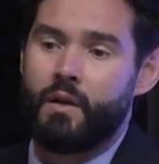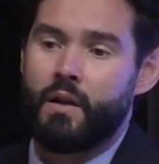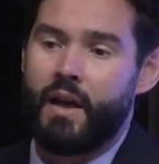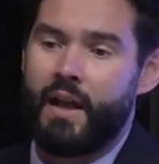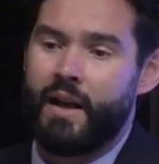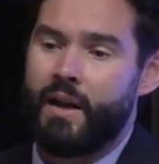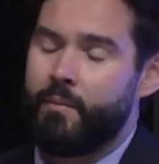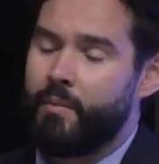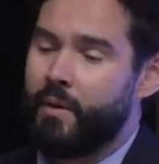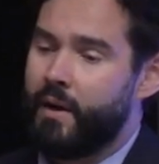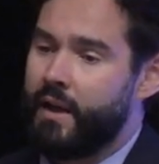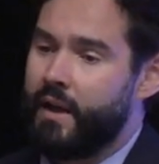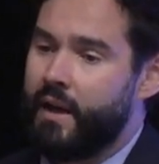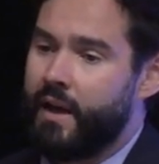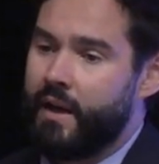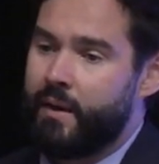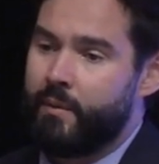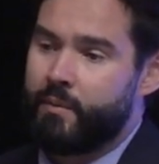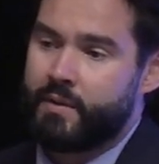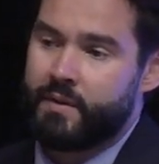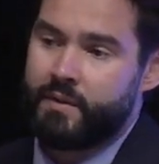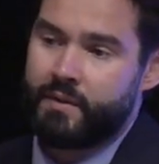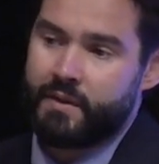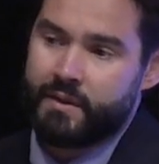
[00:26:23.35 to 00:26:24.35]
anybody
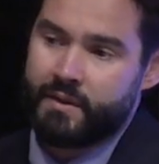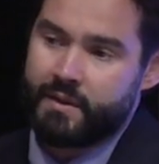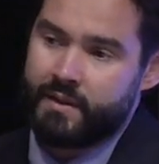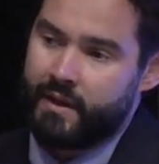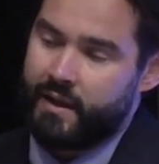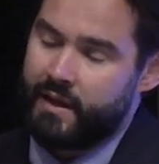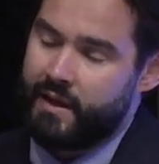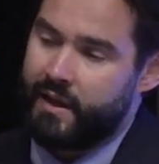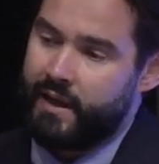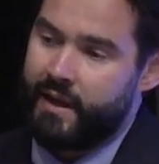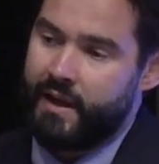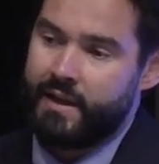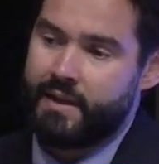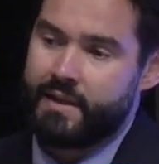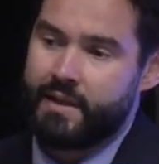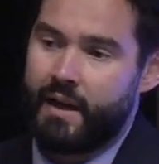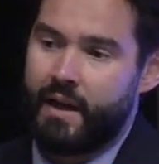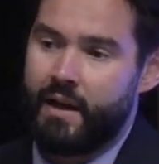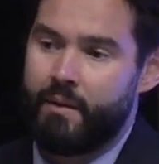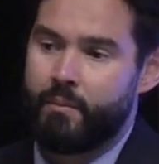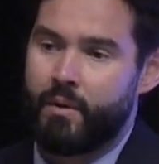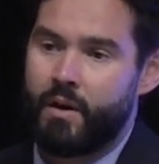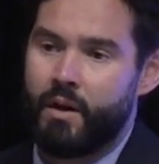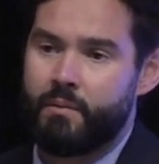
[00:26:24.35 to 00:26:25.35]
any any
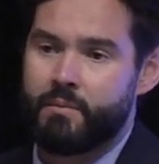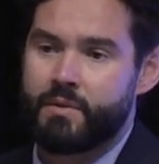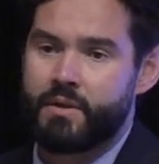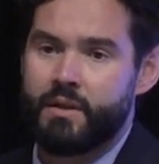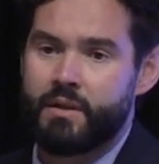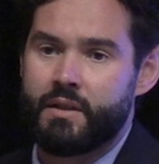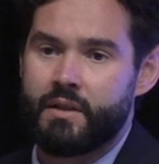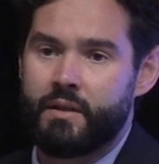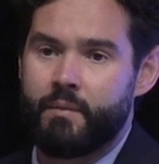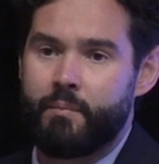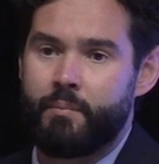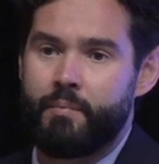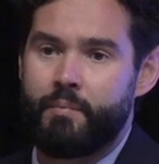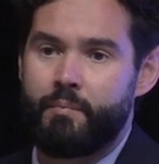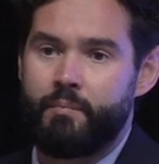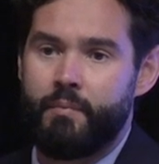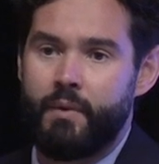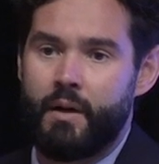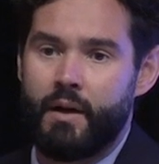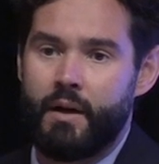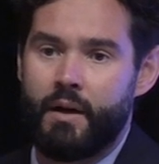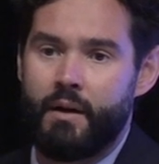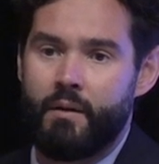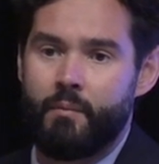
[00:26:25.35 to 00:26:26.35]
time comes into the
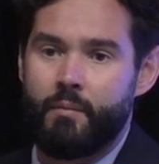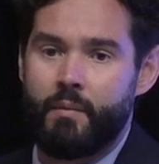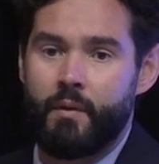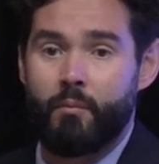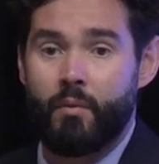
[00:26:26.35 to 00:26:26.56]
um,